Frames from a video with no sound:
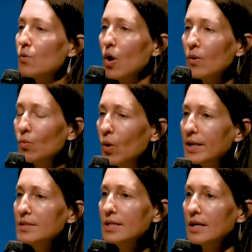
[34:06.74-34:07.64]
And, and
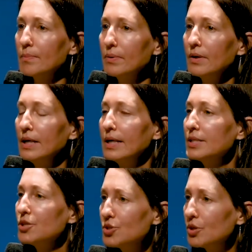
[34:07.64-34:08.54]
one tip
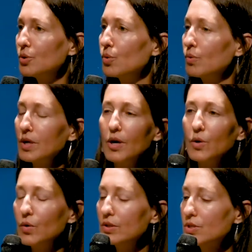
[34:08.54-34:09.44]
to do. You know,
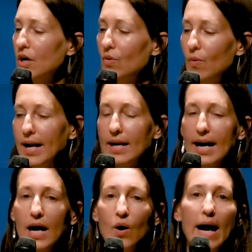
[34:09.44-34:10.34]
you can start right
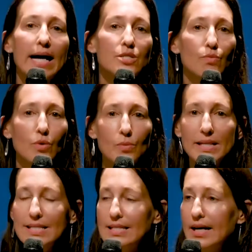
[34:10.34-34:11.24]
now, as
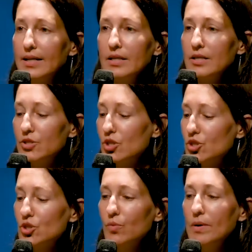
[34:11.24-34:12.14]
Rumi said,
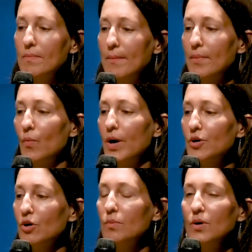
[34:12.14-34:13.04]
just to remember when
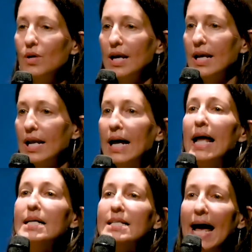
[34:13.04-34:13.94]
you're communicating,
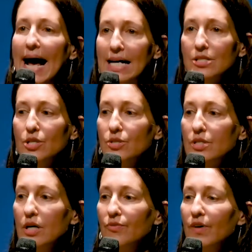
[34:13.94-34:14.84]
to ask
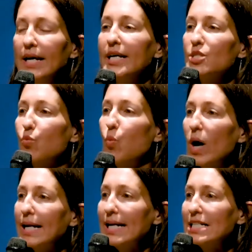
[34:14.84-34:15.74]
yourself, is
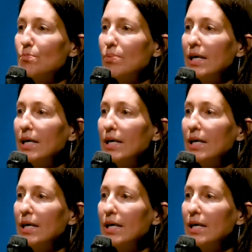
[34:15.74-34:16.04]
what is